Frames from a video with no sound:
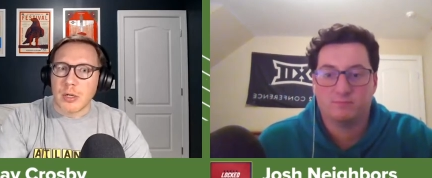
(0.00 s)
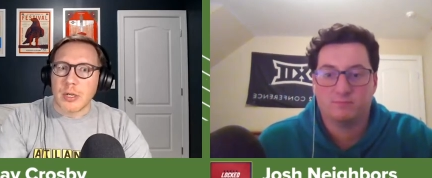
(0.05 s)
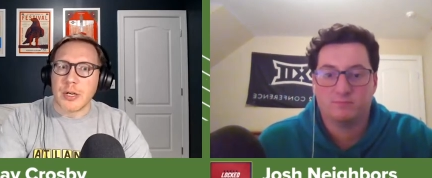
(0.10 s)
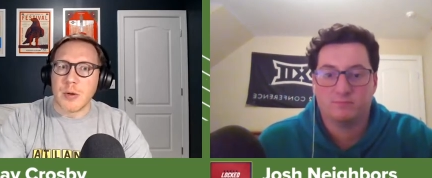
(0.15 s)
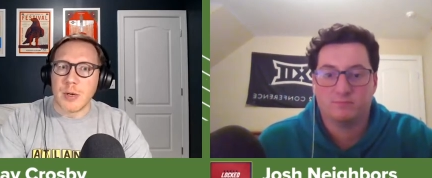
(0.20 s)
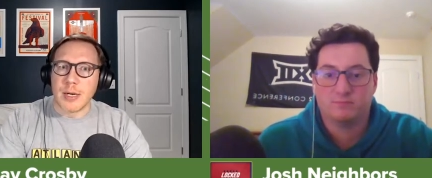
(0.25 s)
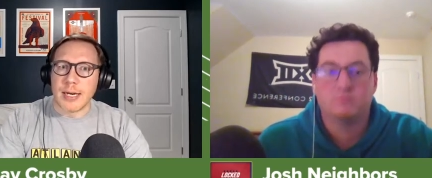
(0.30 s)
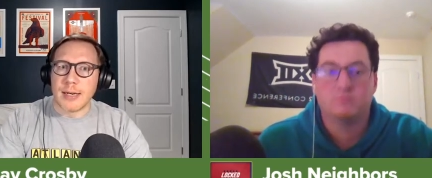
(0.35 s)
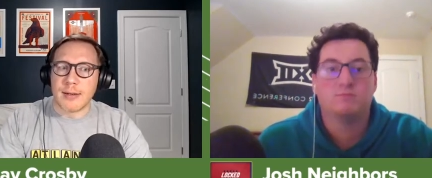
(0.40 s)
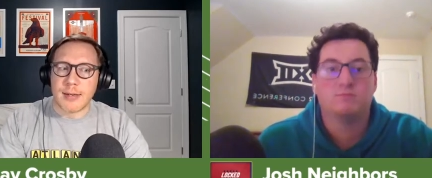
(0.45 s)

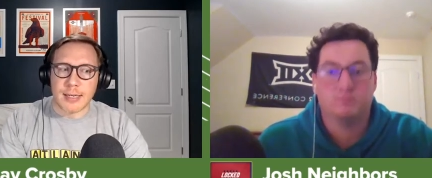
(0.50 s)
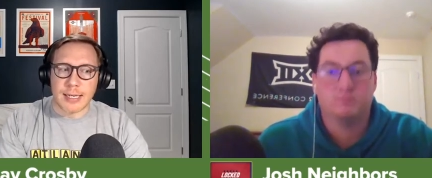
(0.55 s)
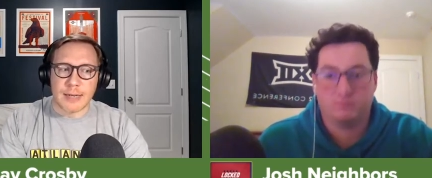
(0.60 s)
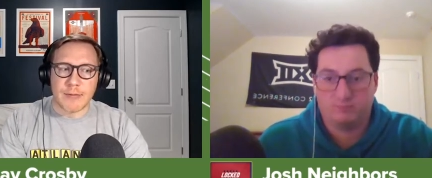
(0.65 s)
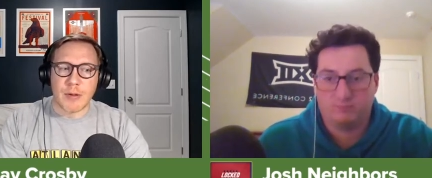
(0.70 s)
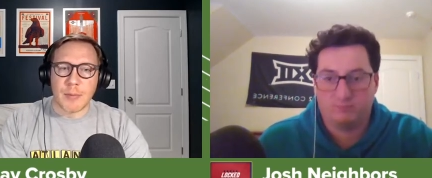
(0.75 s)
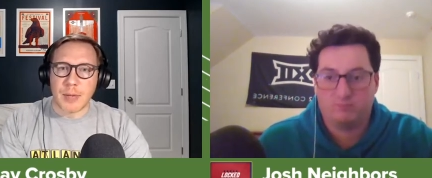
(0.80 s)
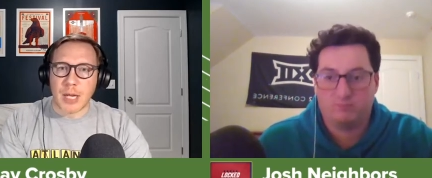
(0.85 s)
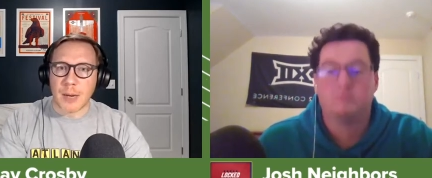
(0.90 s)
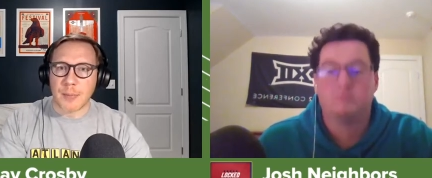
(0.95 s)
Speaker 1: You need to mm.
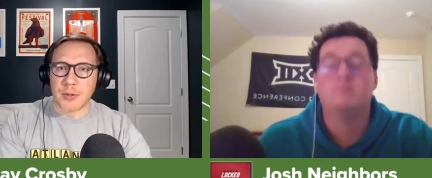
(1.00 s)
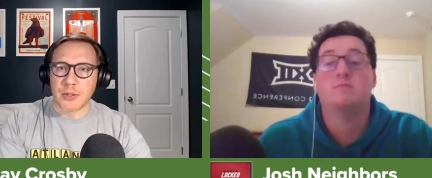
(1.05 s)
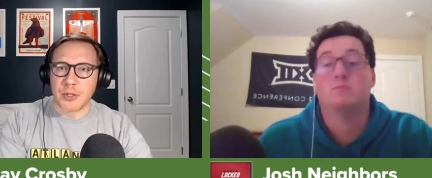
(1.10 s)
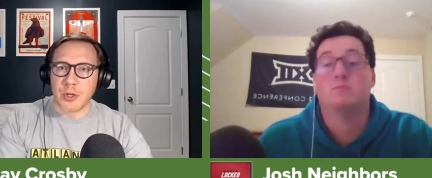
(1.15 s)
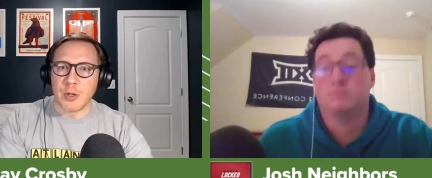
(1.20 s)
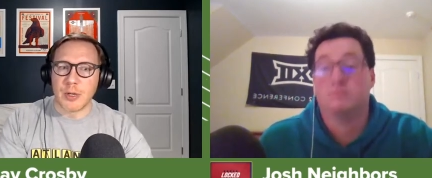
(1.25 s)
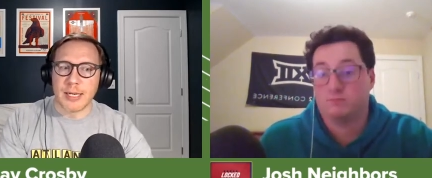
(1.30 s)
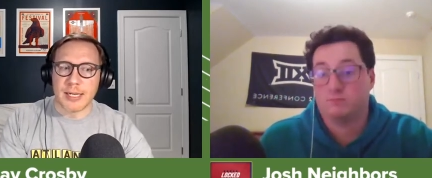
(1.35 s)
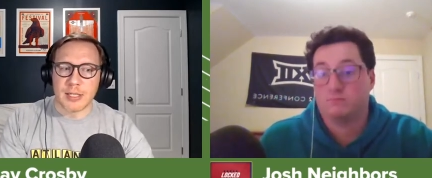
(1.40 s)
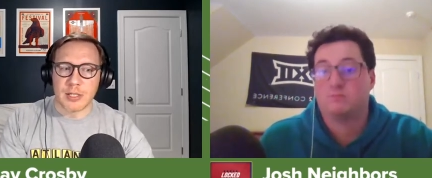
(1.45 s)
give mm-hmm. him the mm-hmm.
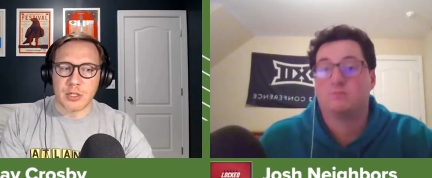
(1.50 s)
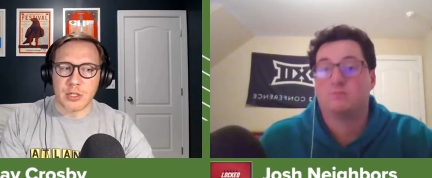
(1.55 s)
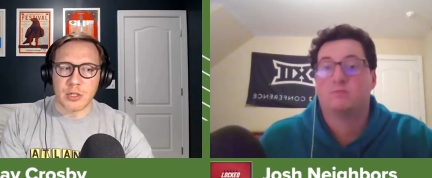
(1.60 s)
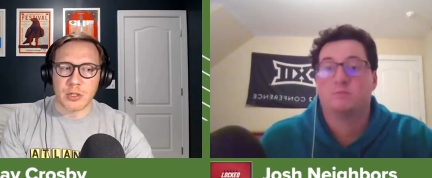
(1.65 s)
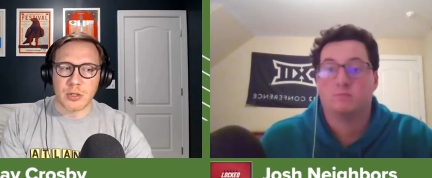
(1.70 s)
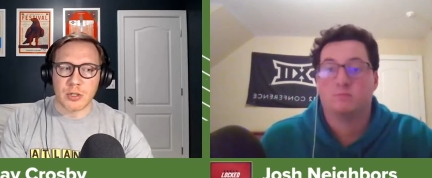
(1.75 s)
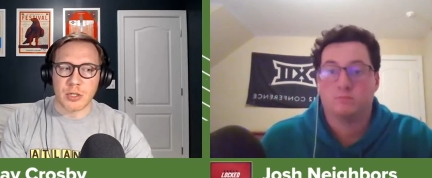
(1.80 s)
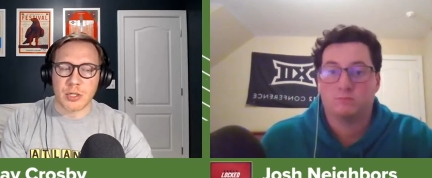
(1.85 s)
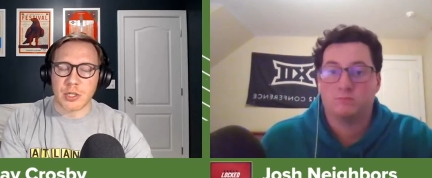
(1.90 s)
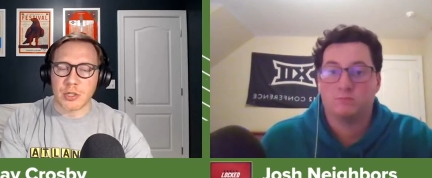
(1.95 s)
opportunities mm.
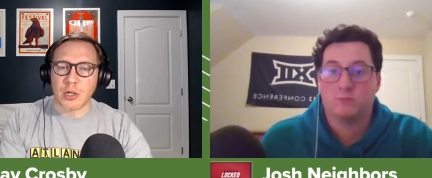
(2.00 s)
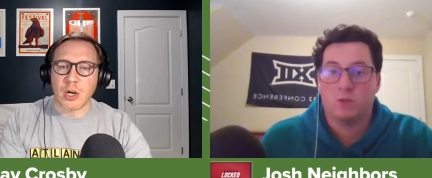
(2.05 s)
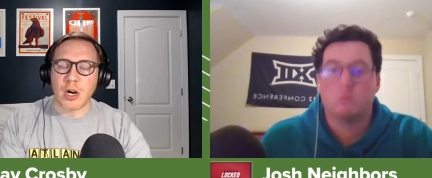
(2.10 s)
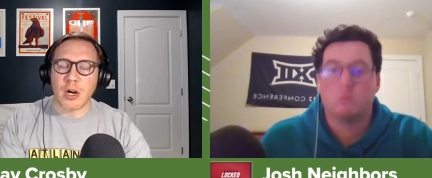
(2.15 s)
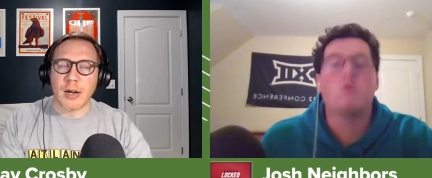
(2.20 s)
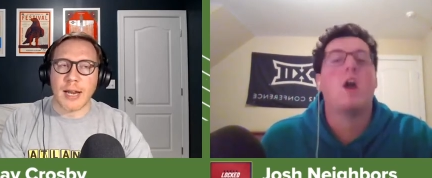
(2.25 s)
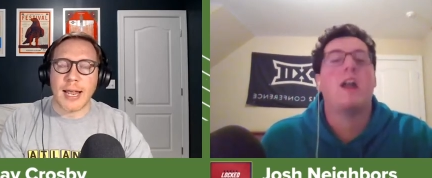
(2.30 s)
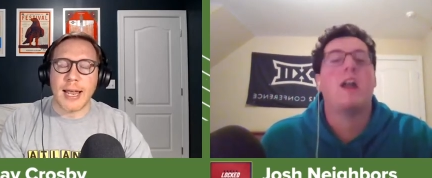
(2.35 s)
to to start.